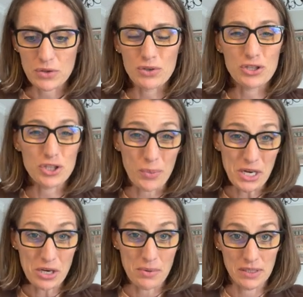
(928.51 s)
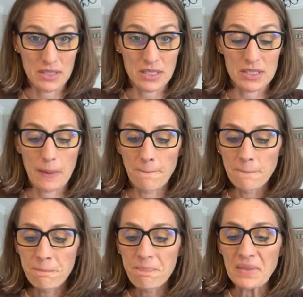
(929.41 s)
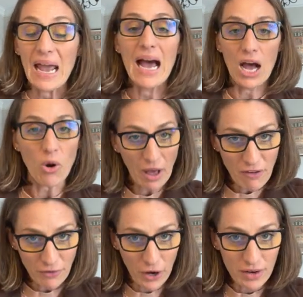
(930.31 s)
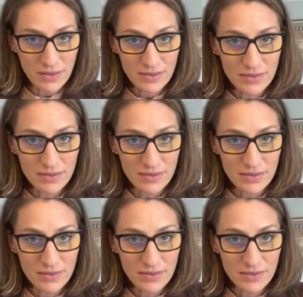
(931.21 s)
So there's so many nuances. However,